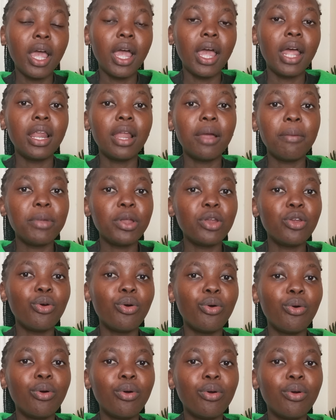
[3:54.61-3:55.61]
and let me
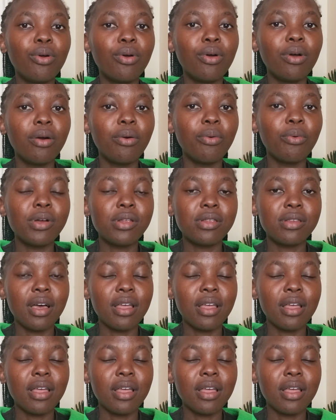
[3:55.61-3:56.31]
know what